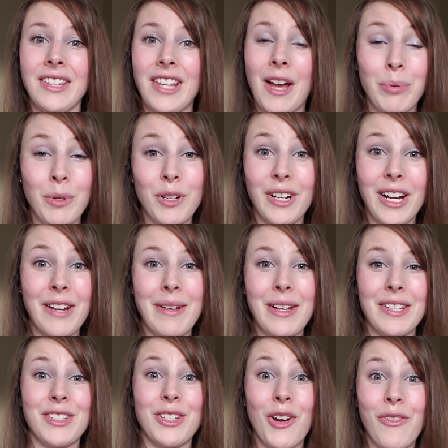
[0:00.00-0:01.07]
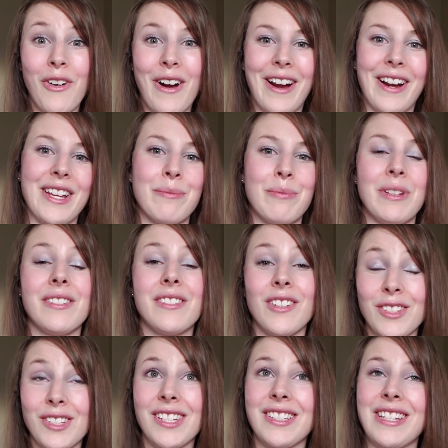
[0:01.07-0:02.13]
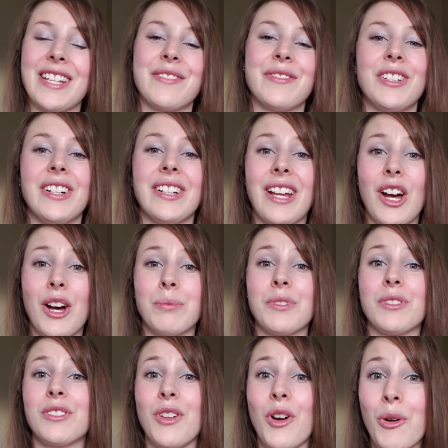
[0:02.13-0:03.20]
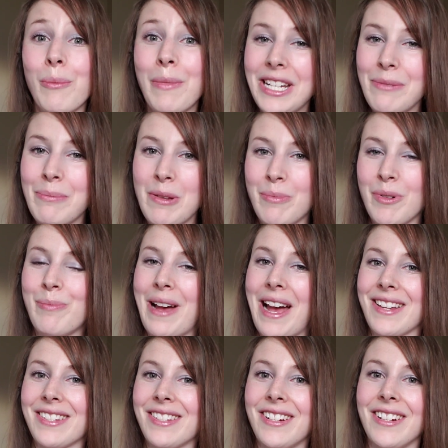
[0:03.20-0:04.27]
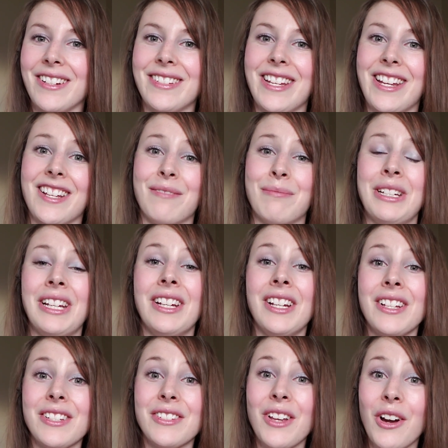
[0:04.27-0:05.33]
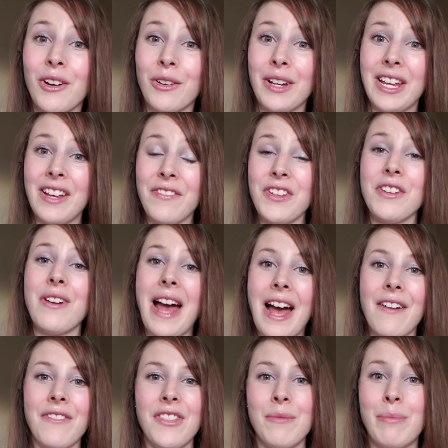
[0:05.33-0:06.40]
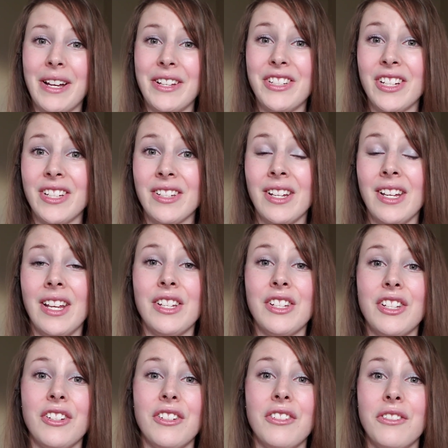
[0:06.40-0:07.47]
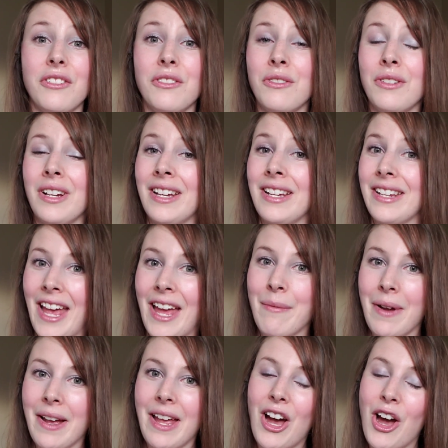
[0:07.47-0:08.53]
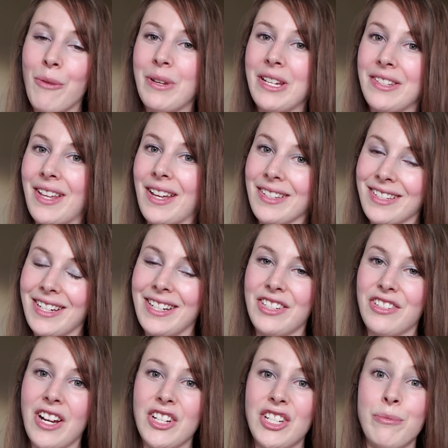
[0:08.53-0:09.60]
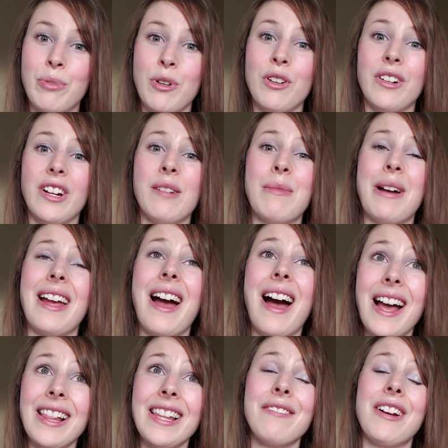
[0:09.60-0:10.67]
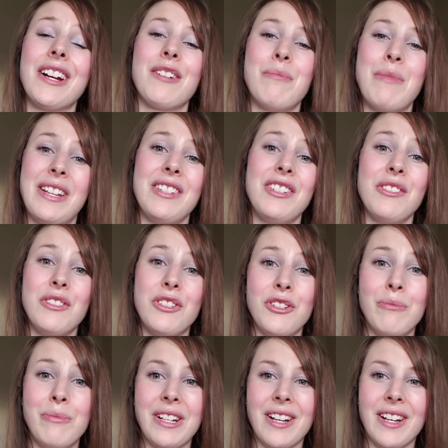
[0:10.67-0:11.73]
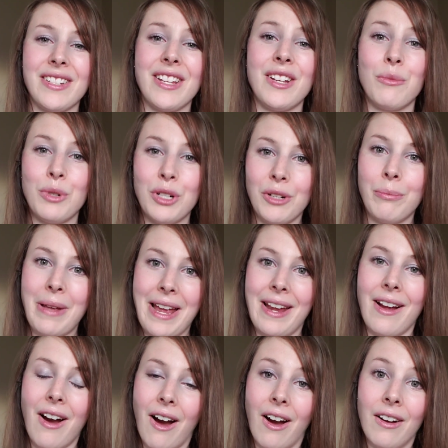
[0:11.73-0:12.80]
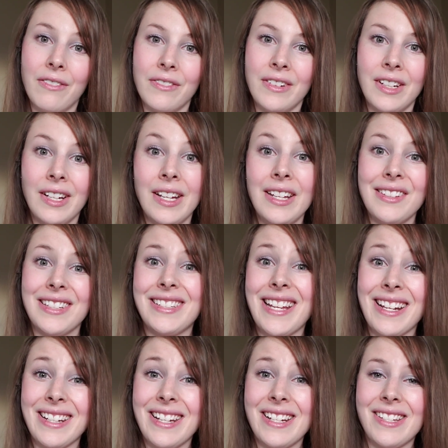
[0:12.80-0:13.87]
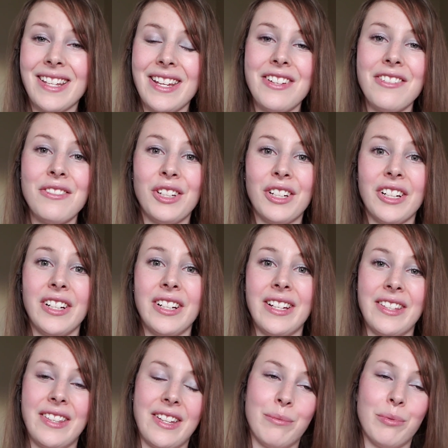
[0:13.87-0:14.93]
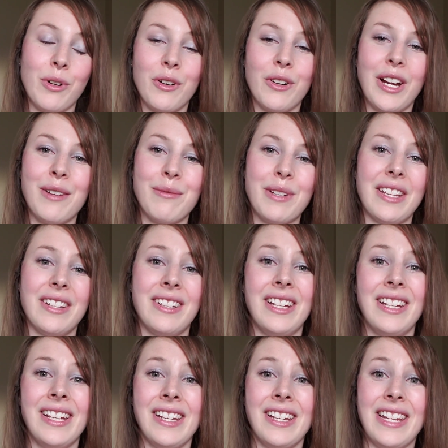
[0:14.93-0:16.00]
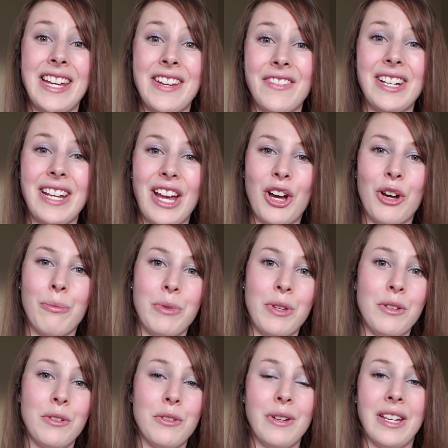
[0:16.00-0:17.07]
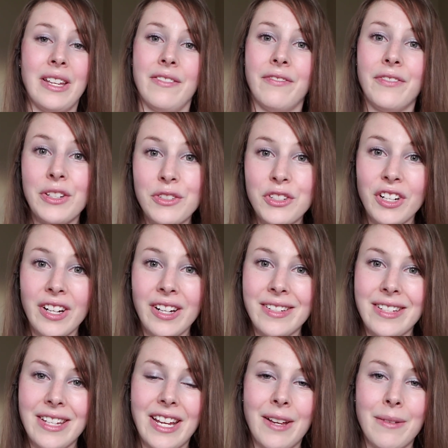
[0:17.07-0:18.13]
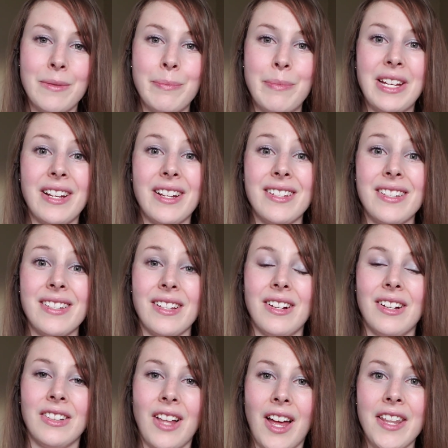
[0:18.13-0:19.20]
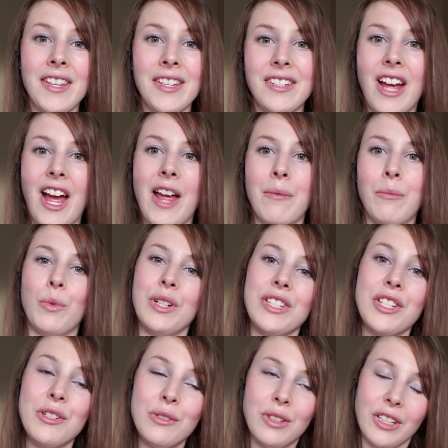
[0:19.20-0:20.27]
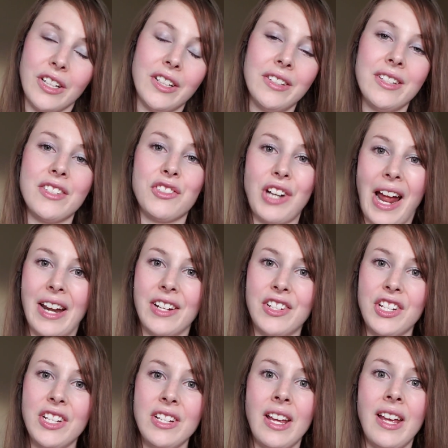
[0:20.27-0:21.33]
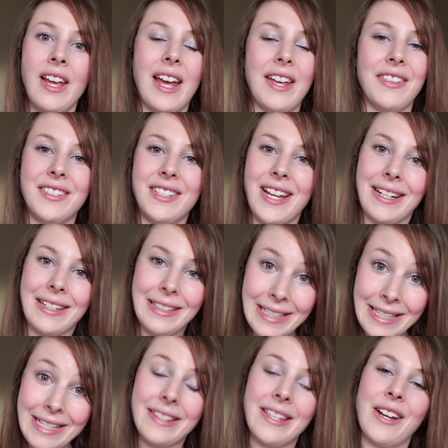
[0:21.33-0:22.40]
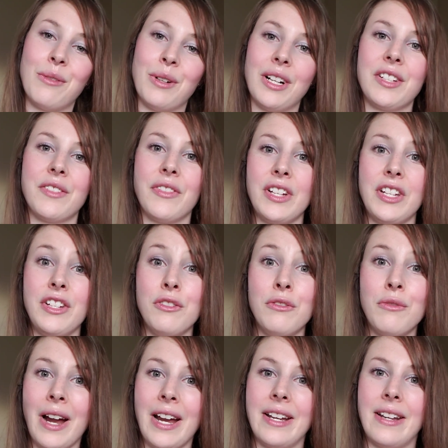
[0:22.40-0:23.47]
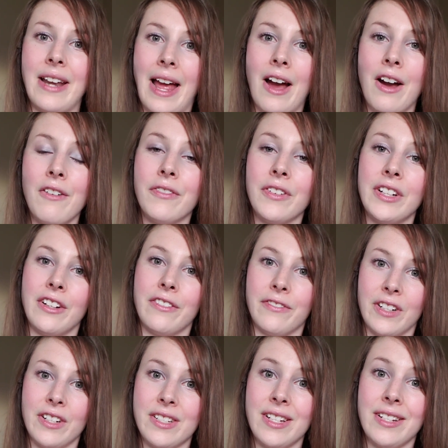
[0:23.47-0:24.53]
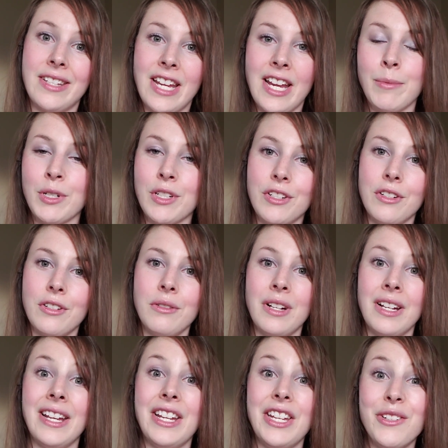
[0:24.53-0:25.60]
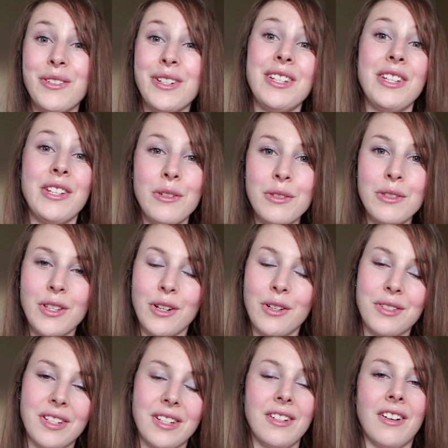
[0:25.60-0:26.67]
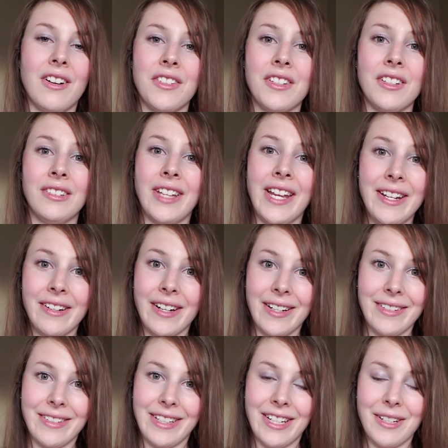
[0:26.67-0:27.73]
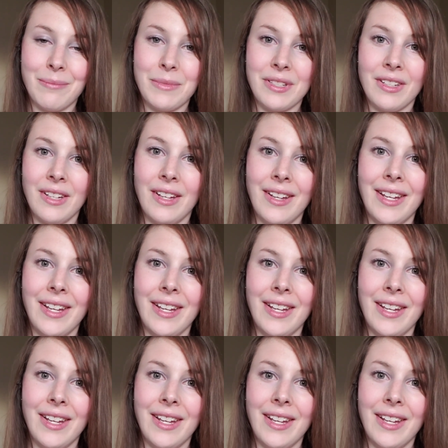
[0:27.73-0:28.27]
That program so far has been so successful and helped so many people pass their exam. So if you have the budget to get my help in that study strategy program, I highly recommend you do because it will pay off. The techniques that you learn in the program can even help you in future exams because a lot of the time, once you learn the strategy and the technique that works for you right now for your first exam or two, you can use those in all the later exams.